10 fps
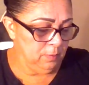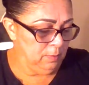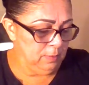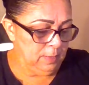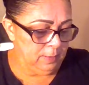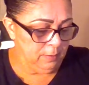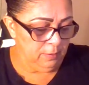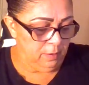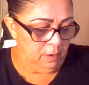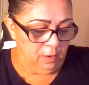It's like
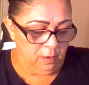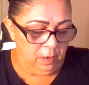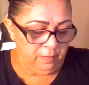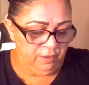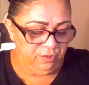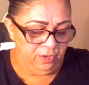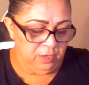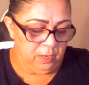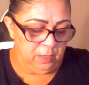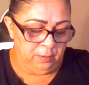an orangey
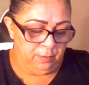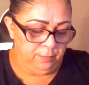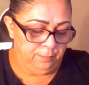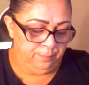color.